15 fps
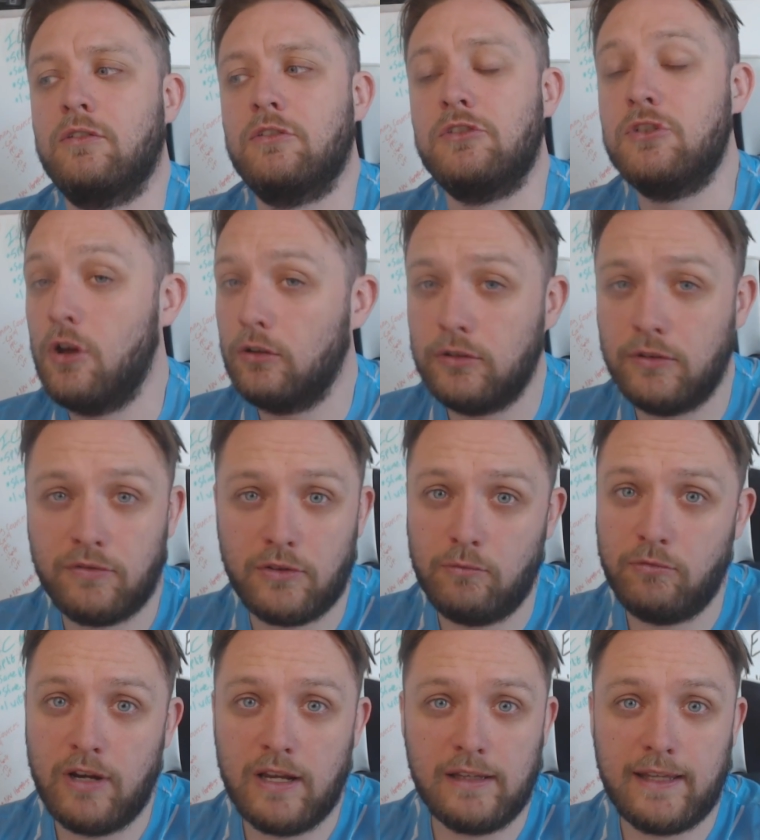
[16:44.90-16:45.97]
none of
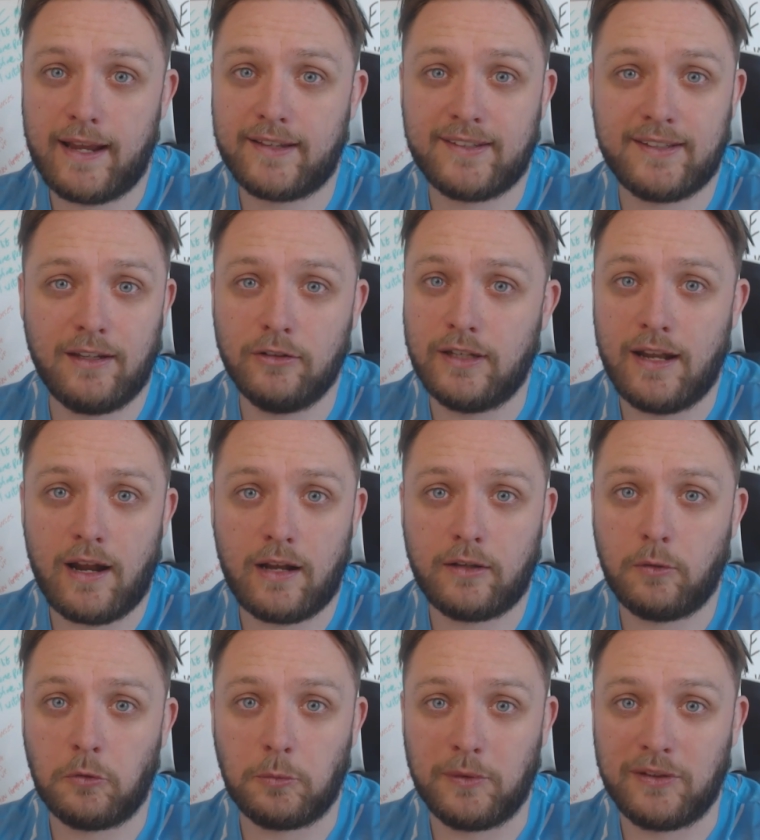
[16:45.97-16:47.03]
them really excelled in
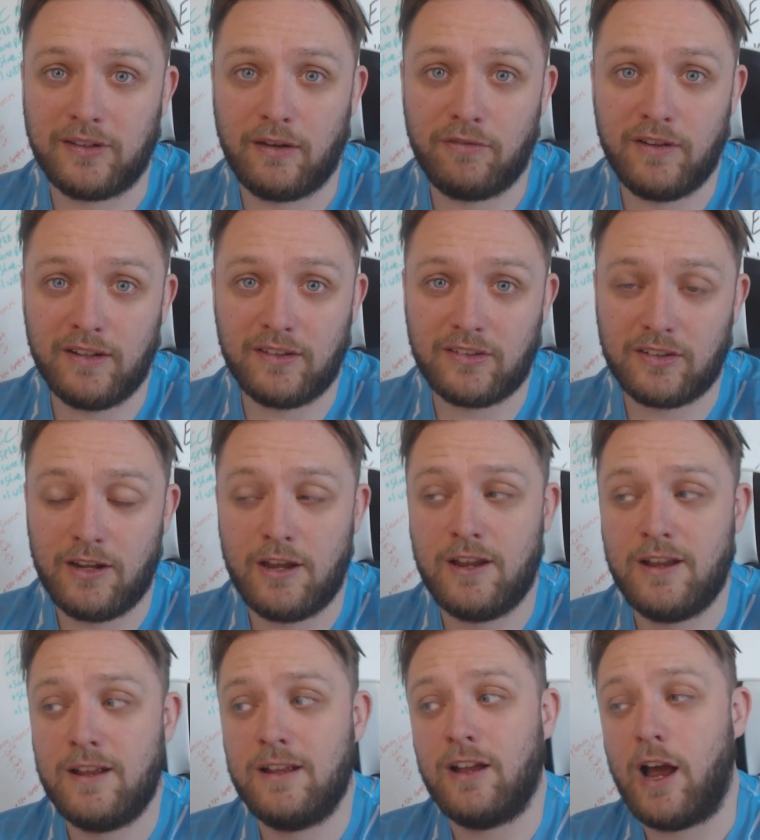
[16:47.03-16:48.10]
item specifics.
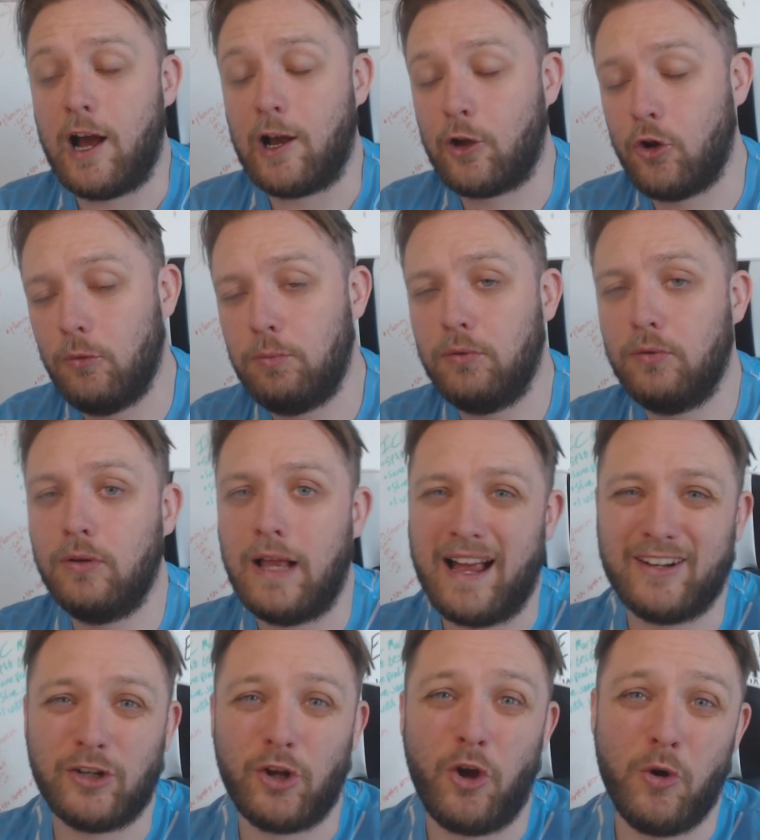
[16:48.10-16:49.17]
A couple
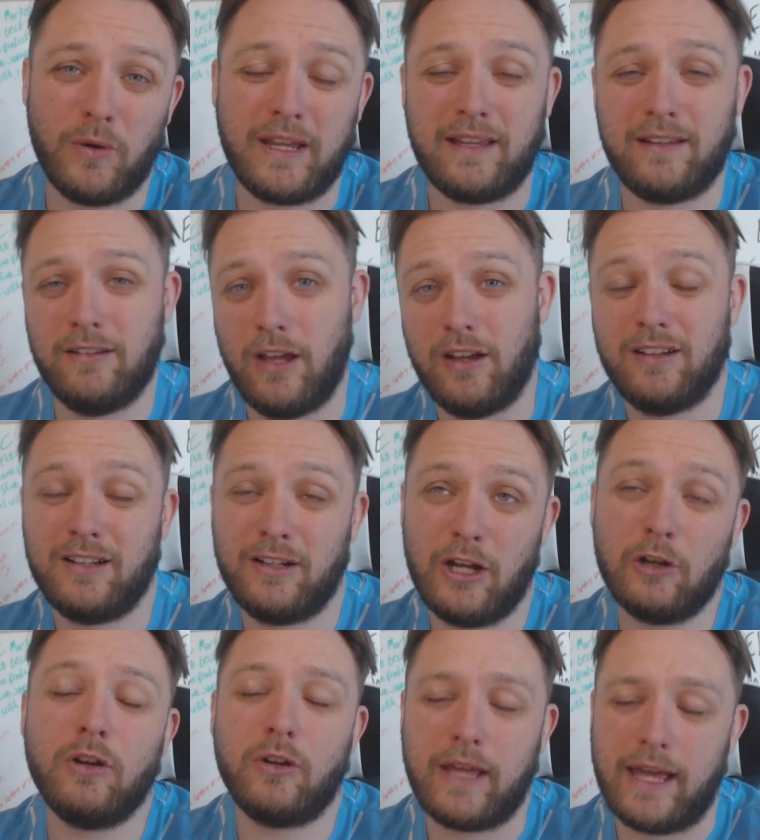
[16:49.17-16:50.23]
had
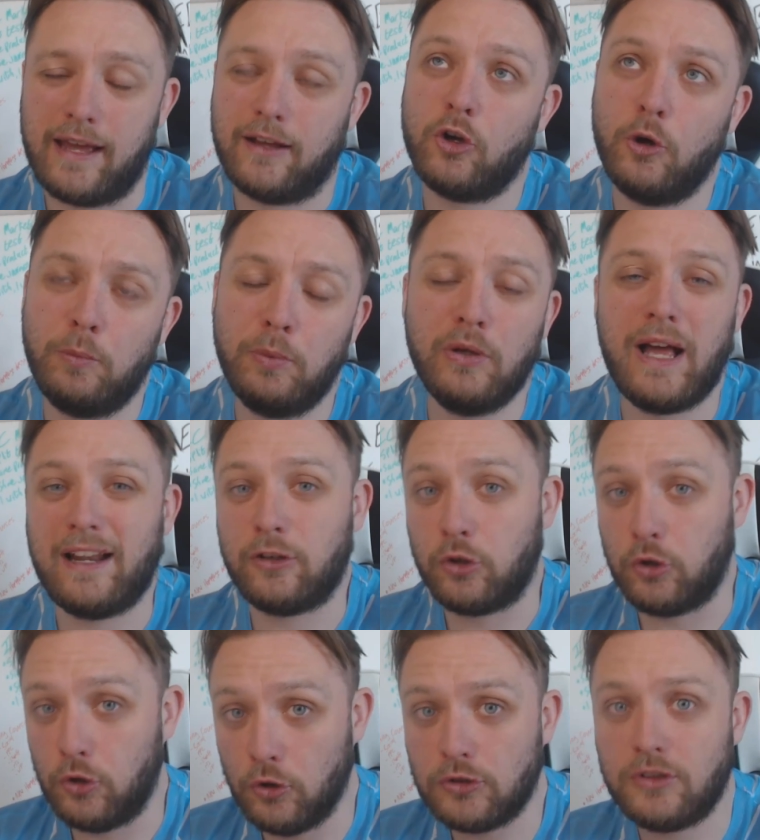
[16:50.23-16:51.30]
a couple had
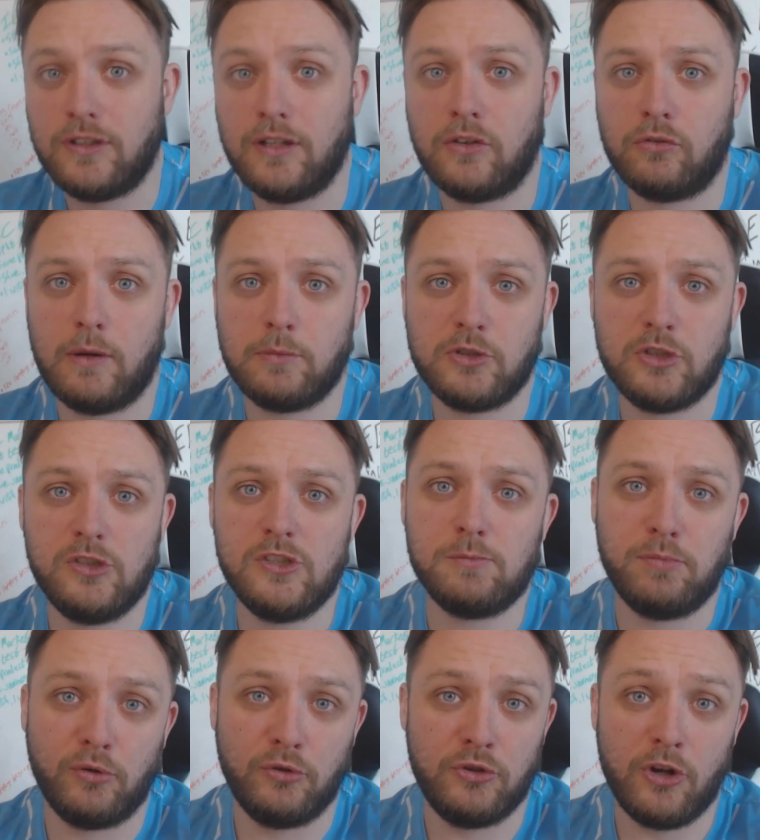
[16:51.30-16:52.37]
good descriptions
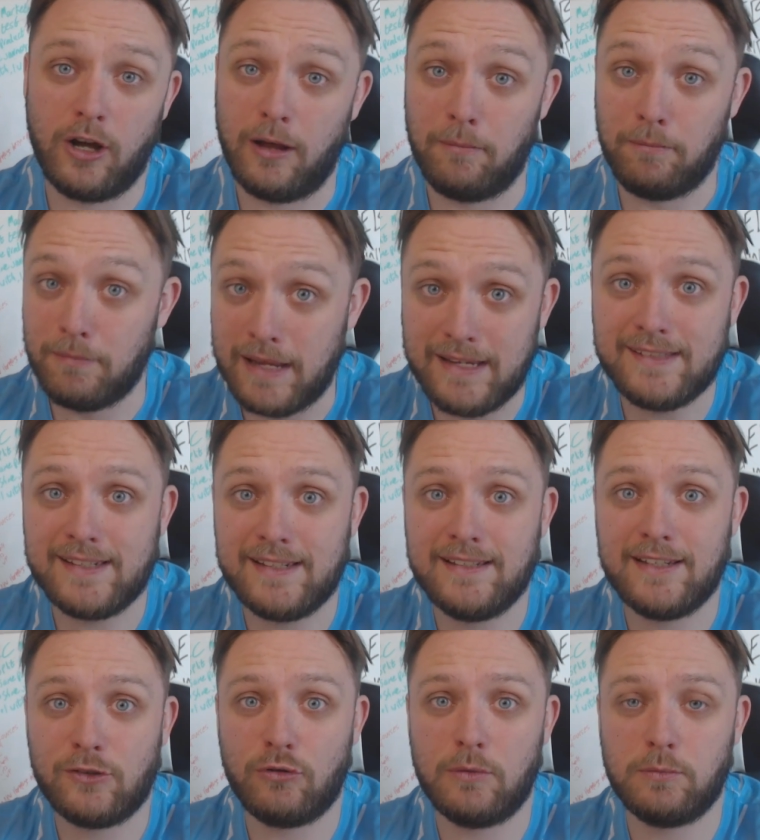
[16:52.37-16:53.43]
but not amazing
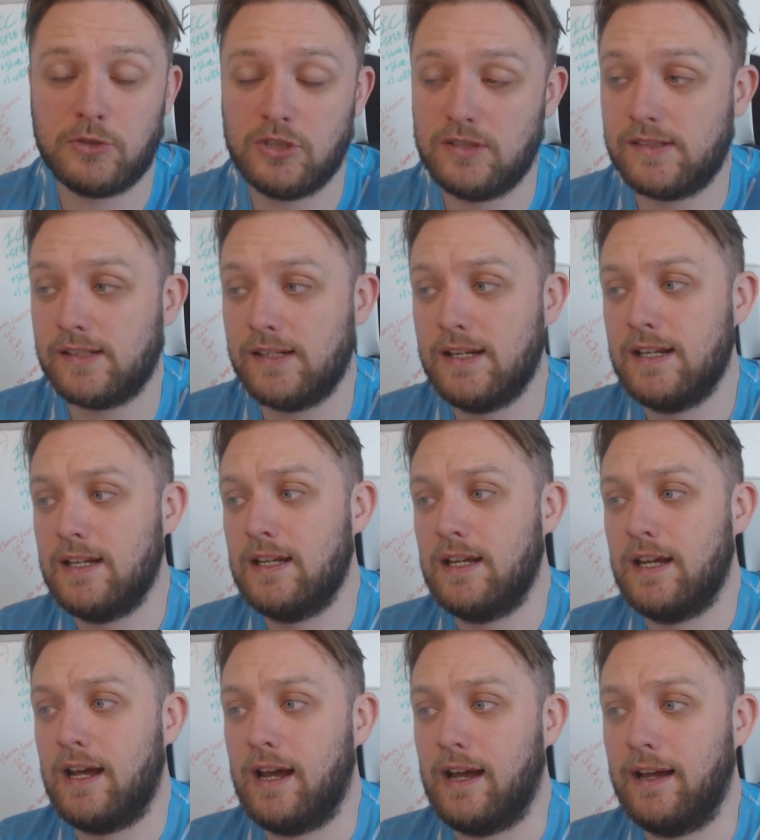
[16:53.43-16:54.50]
descriptions,
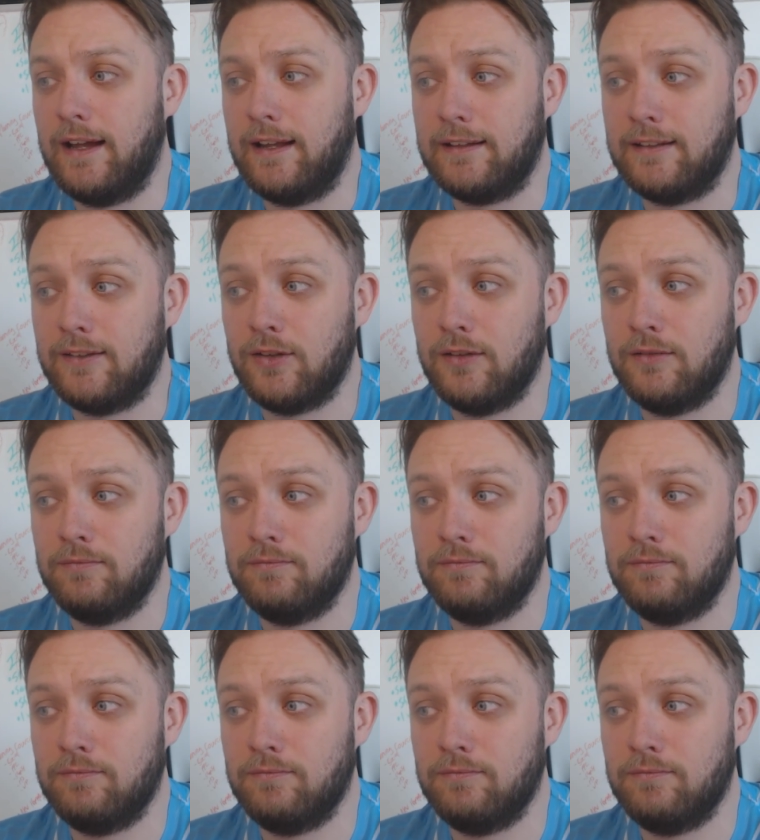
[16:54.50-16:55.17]
and